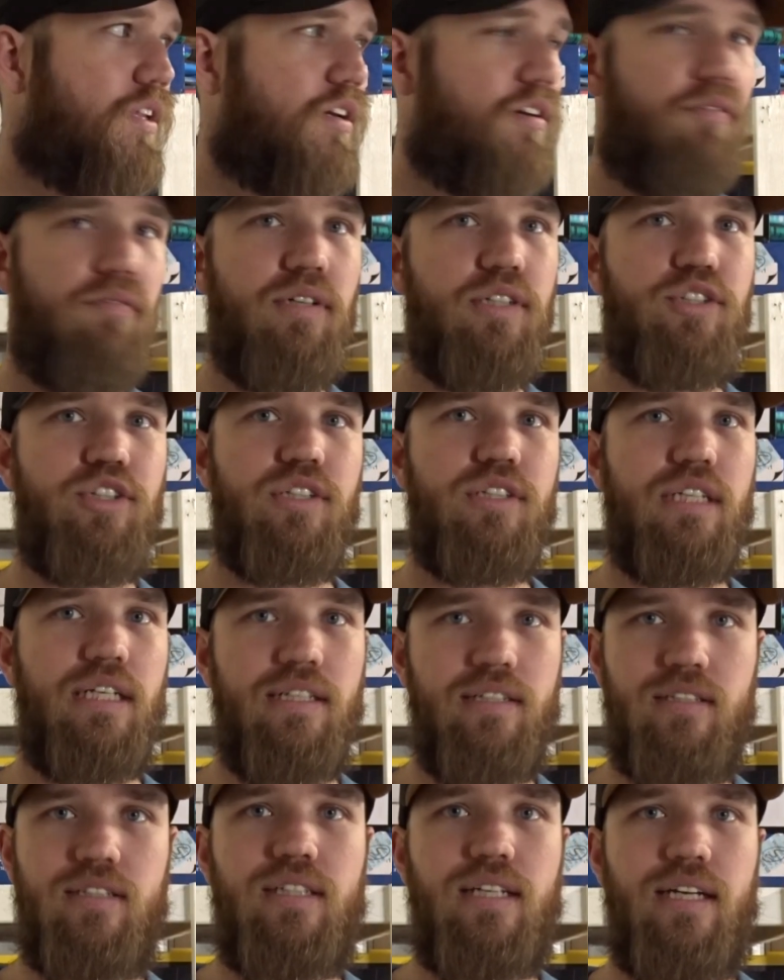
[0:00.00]
which is
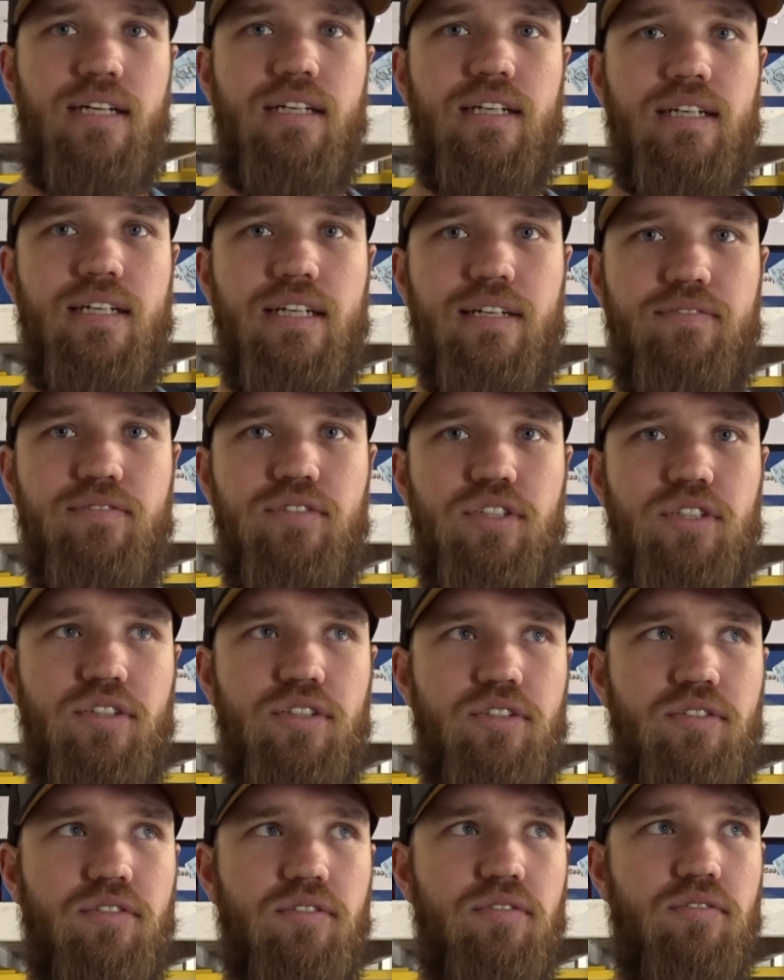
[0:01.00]
insane. It gives
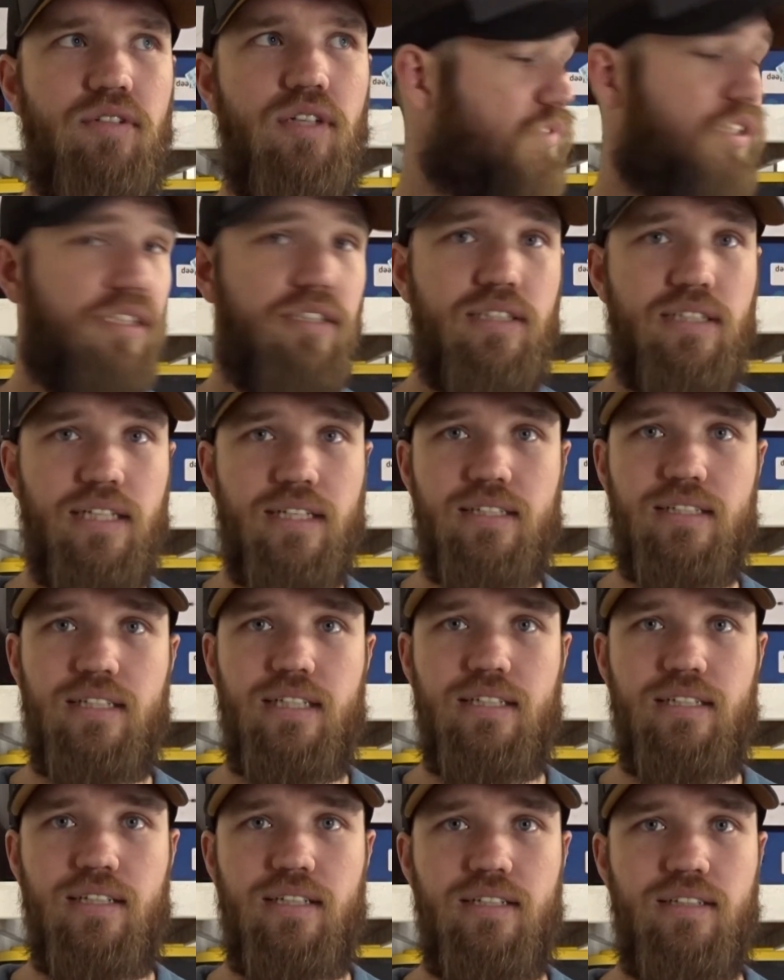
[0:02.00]
you
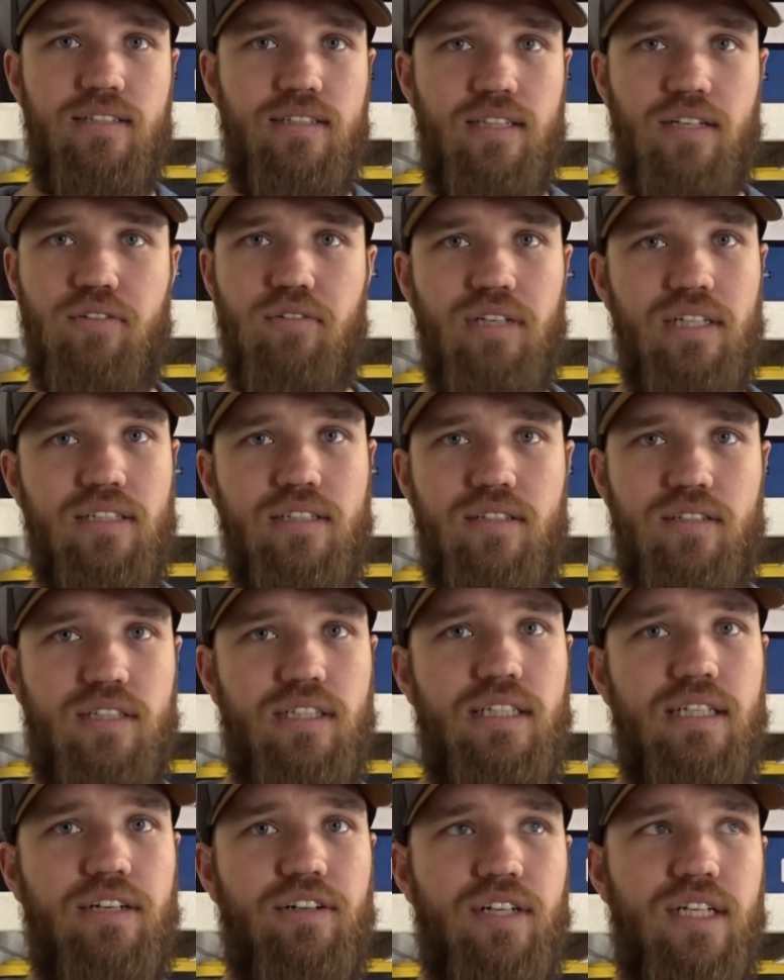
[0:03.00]
60 degrees of
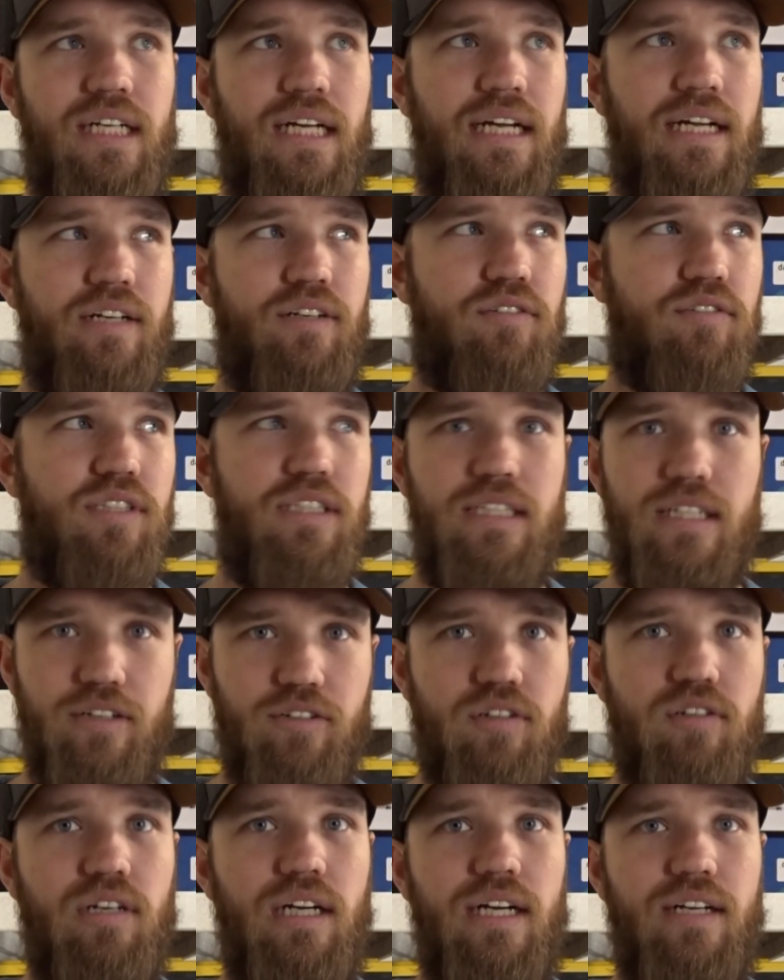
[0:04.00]
steering angle,
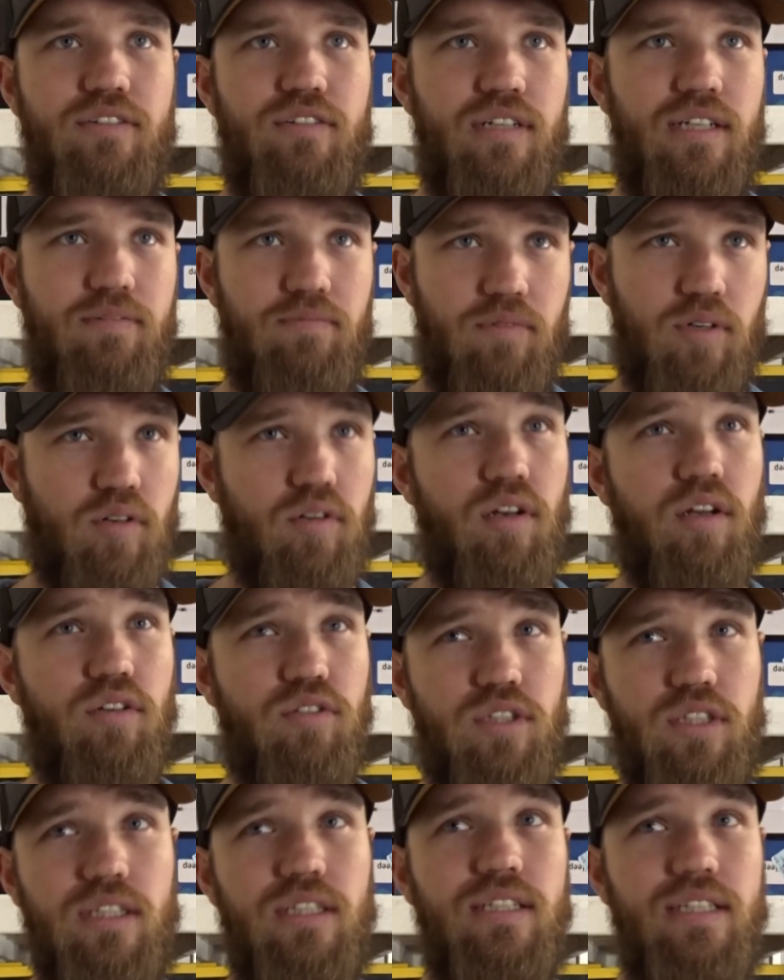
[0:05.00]
zero acronym, well,
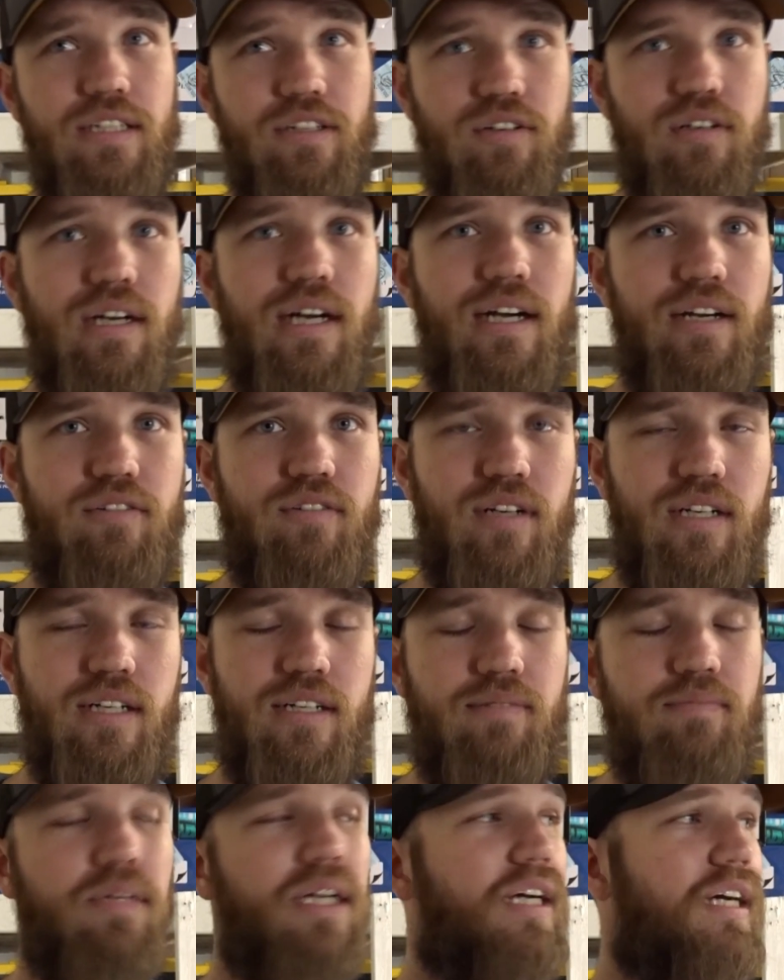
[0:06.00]
close to zero
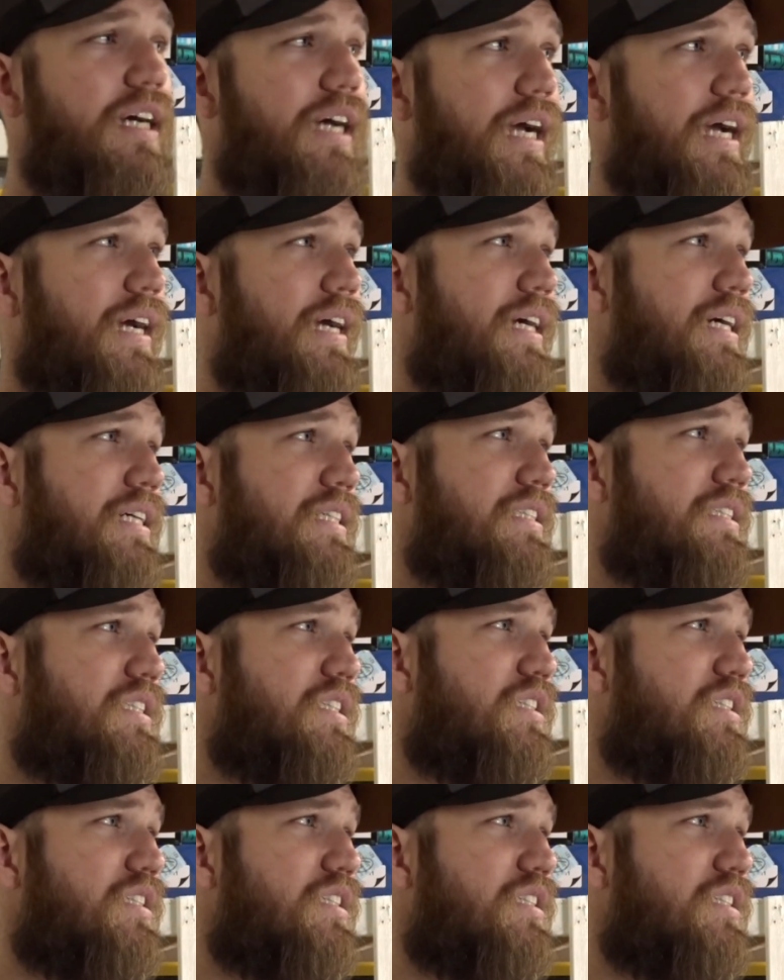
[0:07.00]
acronym, and